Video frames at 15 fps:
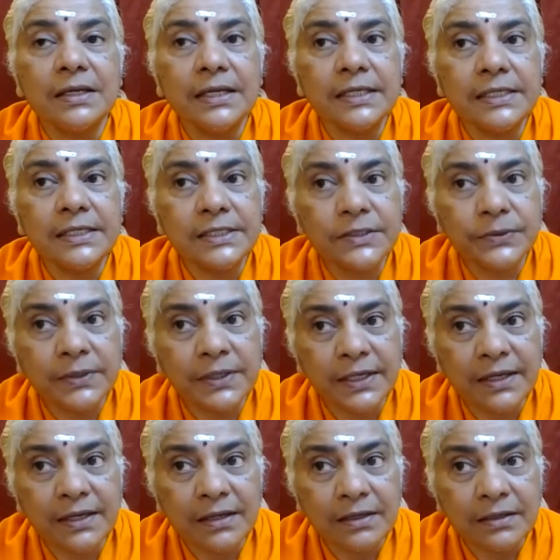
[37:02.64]
It is
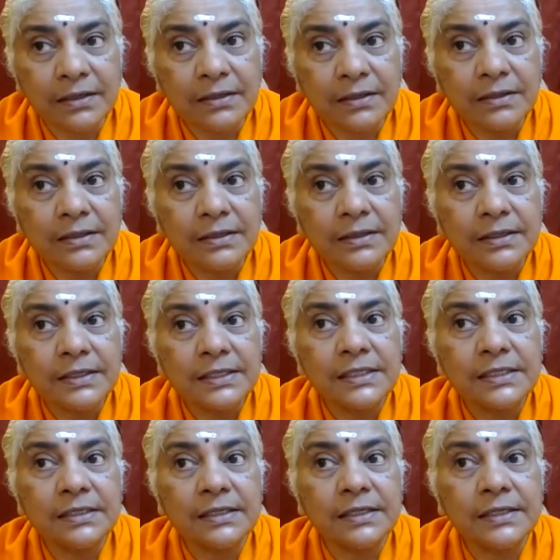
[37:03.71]
only
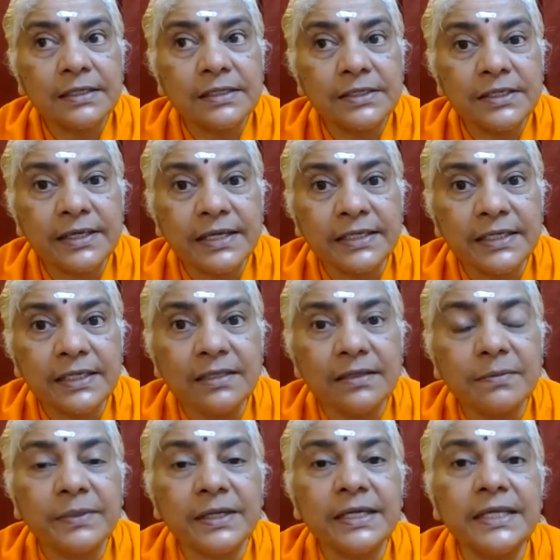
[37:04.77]
uh, directing
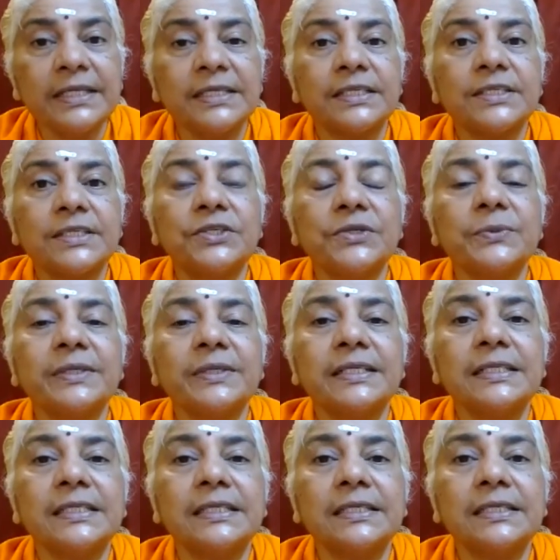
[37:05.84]
the mind
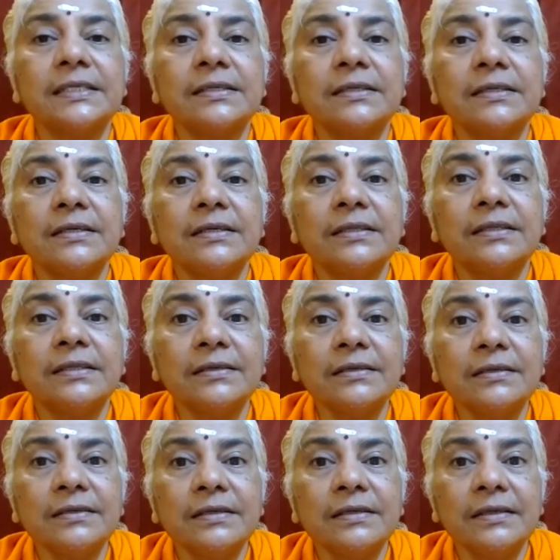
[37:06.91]
towards
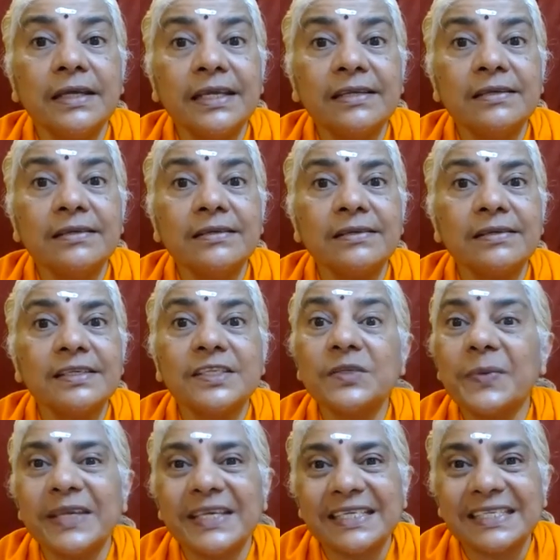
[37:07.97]
the inner
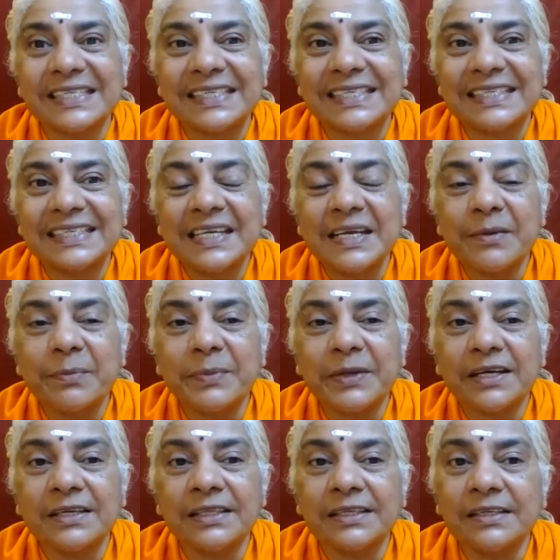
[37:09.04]
space.
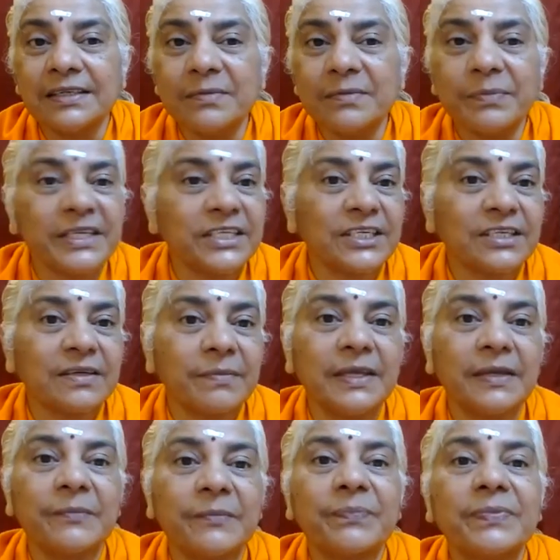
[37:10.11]
Prataha
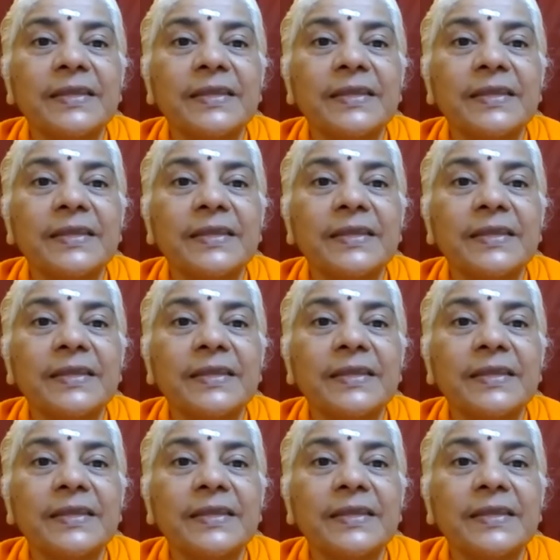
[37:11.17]
bhajami.